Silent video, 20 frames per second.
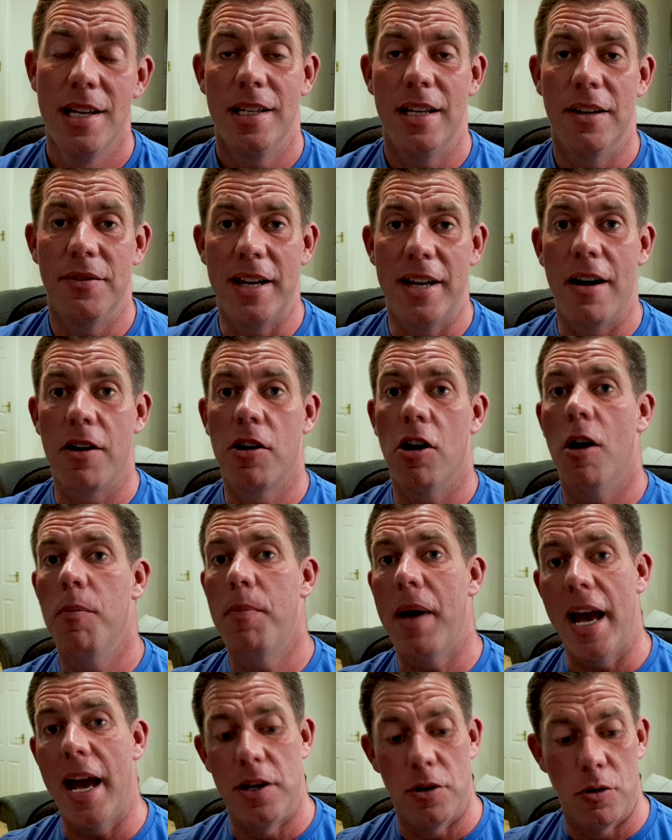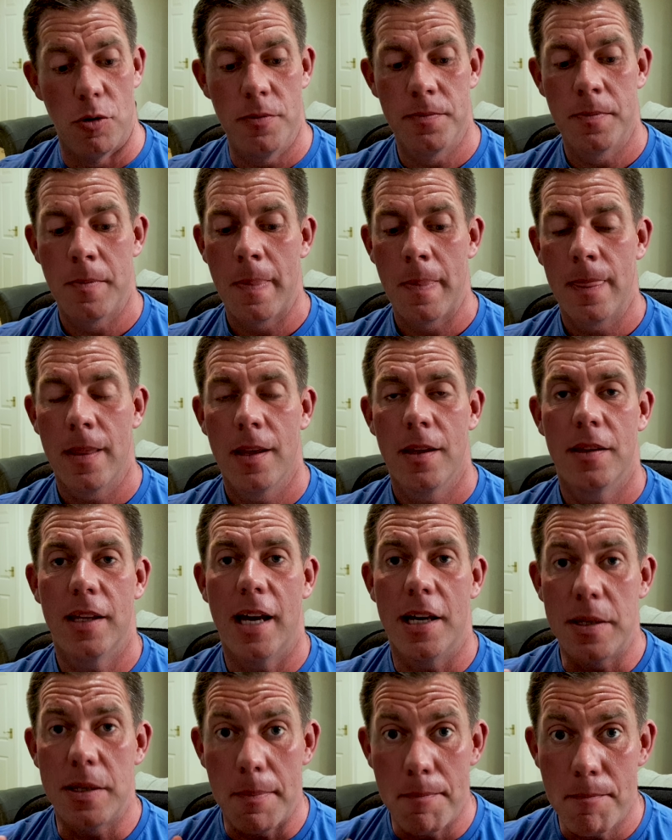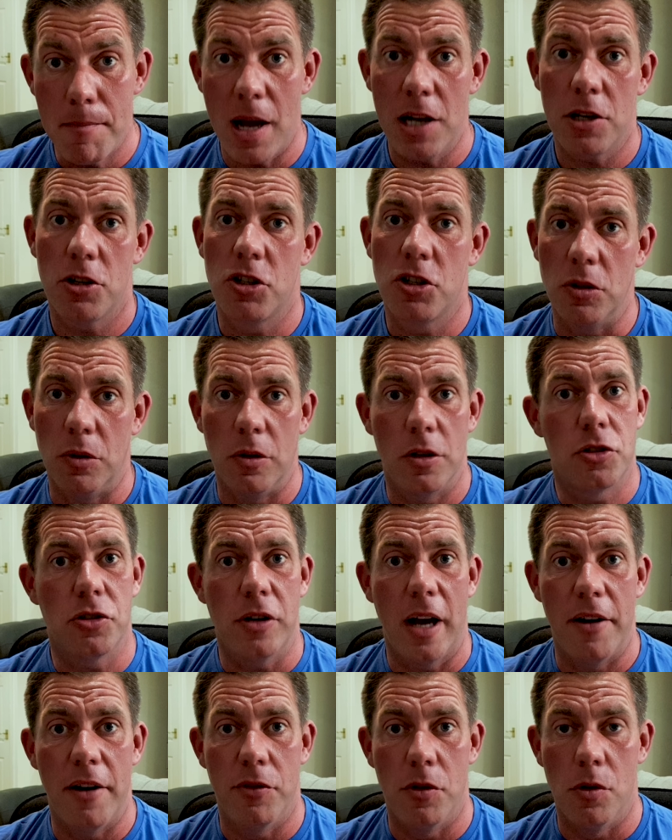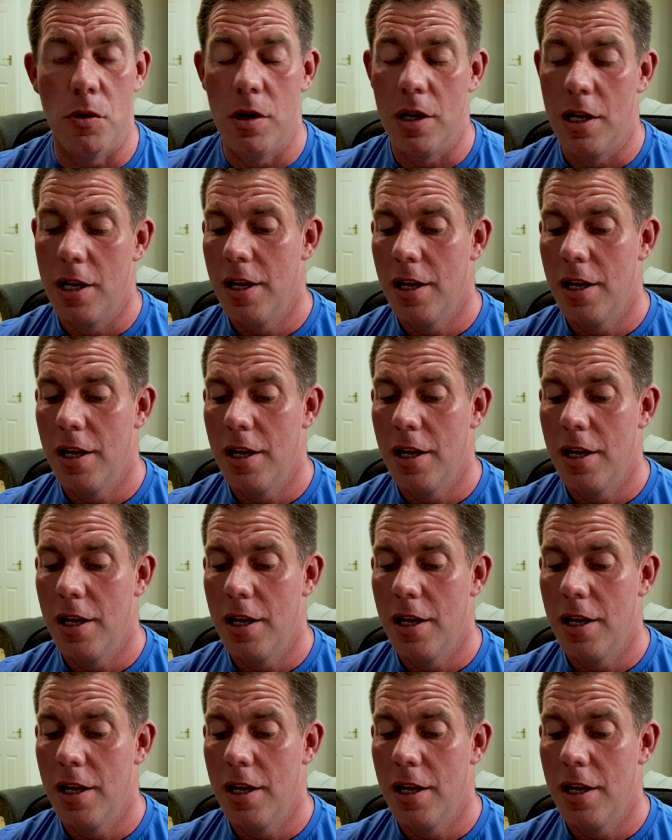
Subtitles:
You've now got a pedal that has a much shorter travel,